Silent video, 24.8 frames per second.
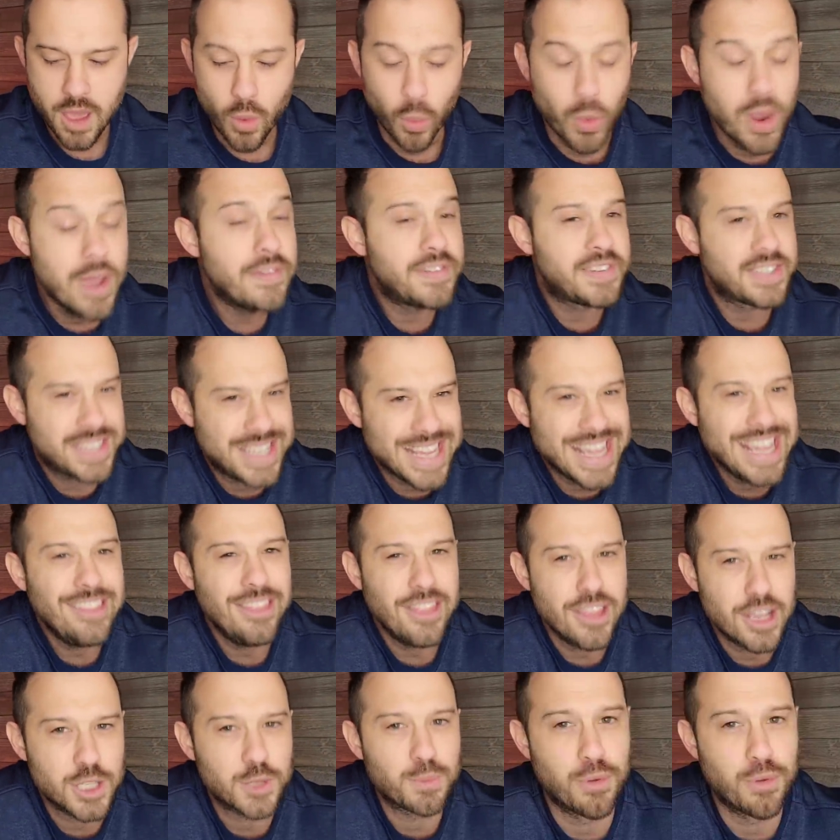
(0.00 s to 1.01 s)
We've
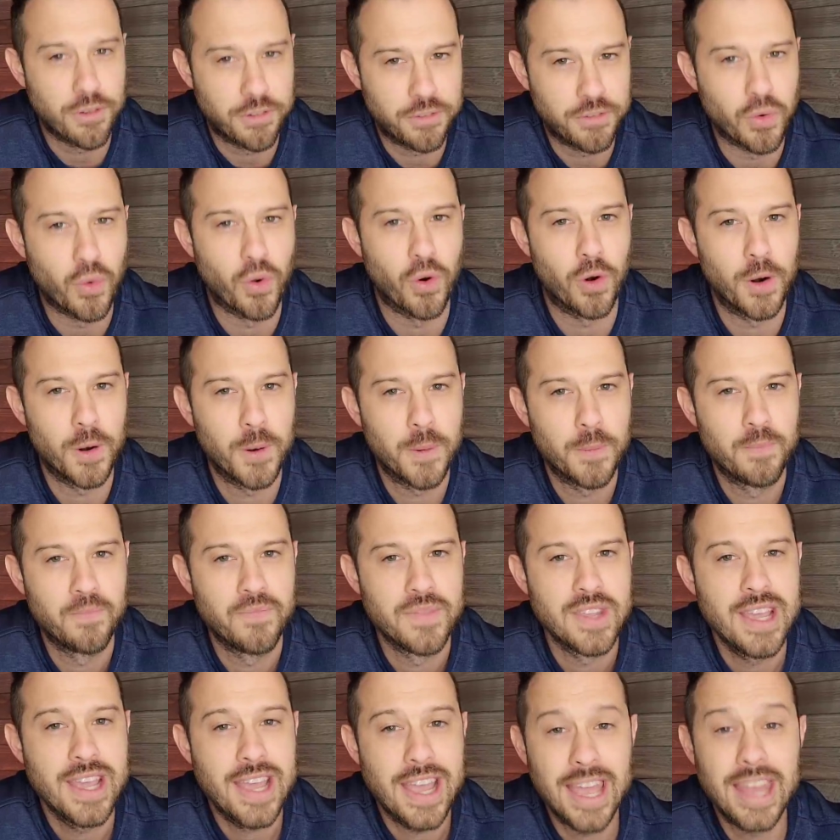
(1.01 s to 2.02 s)
seen before.
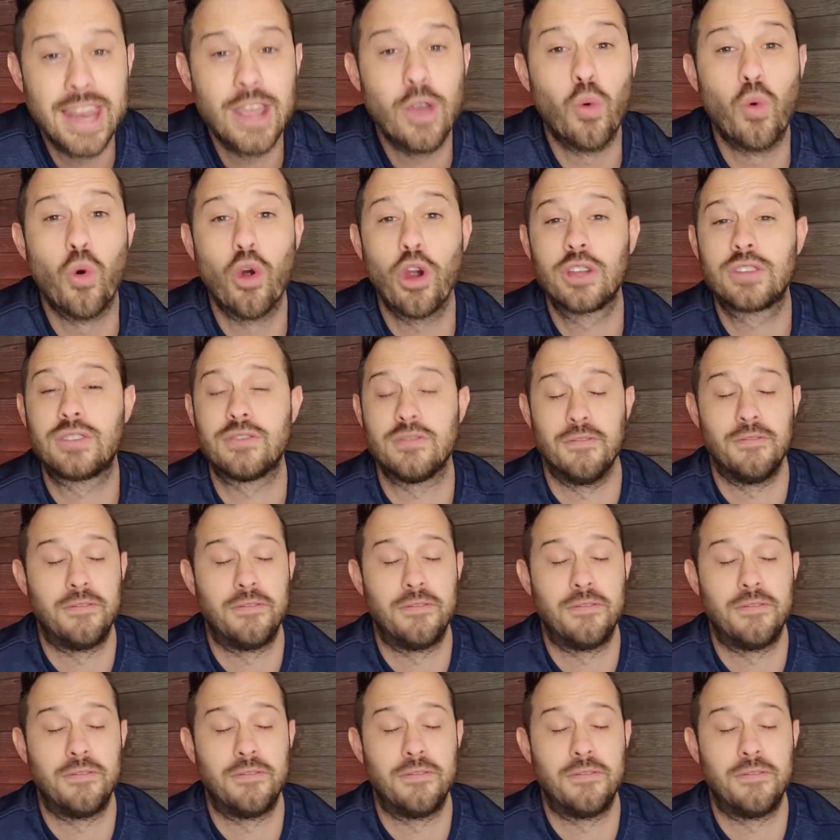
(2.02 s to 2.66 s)
And it worked